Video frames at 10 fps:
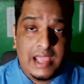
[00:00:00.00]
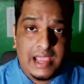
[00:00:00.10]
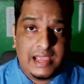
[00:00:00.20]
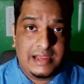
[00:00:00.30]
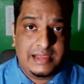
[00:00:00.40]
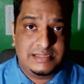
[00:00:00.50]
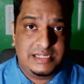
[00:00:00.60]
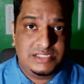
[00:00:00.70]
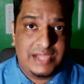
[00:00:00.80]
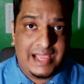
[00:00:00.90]

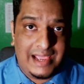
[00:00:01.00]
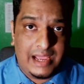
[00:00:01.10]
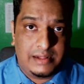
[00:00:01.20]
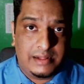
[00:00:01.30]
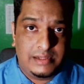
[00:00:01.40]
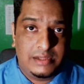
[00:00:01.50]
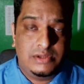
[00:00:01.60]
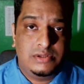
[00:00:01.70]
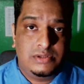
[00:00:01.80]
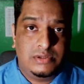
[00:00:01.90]

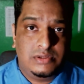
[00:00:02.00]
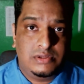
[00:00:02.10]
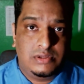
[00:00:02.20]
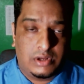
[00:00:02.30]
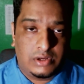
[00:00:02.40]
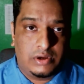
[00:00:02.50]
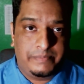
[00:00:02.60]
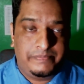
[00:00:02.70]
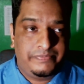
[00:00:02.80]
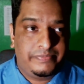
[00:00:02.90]

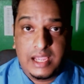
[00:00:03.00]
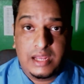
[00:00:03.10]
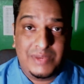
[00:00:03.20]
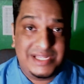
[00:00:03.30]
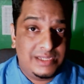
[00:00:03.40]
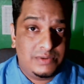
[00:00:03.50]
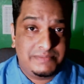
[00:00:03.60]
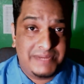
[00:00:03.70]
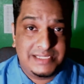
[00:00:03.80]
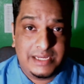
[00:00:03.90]
drnishal.com. Anyways, that was
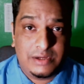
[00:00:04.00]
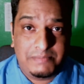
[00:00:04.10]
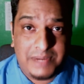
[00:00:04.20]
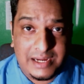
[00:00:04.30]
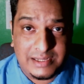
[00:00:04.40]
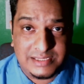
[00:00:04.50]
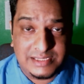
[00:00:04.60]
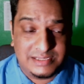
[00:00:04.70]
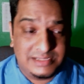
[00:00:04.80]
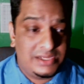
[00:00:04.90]
my take on
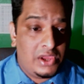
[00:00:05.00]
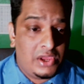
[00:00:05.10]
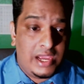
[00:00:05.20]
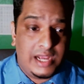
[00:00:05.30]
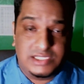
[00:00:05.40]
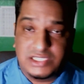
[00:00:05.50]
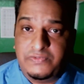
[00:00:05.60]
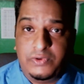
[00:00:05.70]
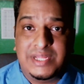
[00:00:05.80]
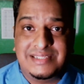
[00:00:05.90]
Parkinson's and just a
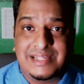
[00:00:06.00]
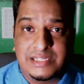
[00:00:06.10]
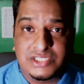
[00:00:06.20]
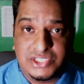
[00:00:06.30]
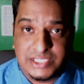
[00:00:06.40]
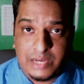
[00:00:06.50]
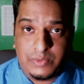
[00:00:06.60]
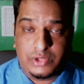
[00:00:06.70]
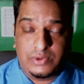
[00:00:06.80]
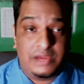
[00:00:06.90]
few things I'd like to share
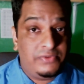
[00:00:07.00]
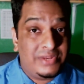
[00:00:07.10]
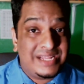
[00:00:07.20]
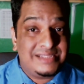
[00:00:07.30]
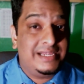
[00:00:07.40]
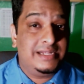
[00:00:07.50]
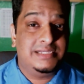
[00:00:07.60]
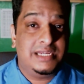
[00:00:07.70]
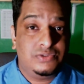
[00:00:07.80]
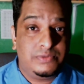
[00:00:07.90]
with you. Now, if you'd like to get in
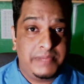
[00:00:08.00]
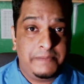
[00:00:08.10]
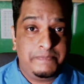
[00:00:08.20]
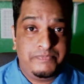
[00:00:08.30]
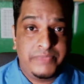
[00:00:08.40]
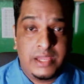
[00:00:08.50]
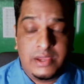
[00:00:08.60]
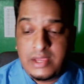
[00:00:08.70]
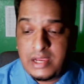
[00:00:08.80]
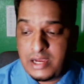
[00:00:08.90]
touch with me,
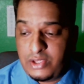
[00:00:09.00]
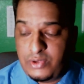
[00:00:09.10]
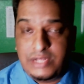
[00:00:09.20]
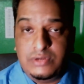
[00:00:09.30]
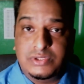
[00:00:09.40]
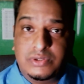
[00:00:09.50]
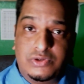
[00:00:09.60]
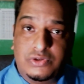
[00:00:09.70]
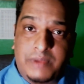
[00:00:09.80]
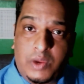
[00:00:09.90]
you can do so
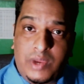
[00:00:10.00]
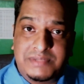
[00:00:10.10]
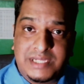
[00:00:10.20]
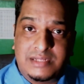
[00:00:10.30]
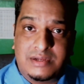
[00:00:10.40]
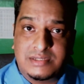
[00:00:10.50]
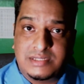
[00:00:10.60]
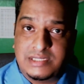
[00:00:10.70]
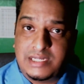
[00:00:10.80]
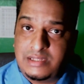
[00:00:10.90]
through my website,
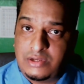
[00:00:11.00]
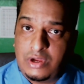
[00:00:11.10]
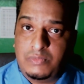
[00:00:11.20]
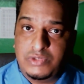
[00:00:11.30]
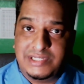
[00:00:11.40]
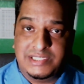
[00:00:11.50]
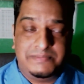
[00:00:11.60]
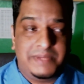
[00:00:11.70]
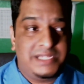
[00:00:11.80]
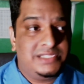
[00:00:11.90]
drnishal.com, which I just
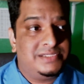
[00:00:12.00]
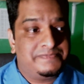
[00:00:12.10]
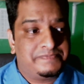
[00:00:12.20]
mentioned.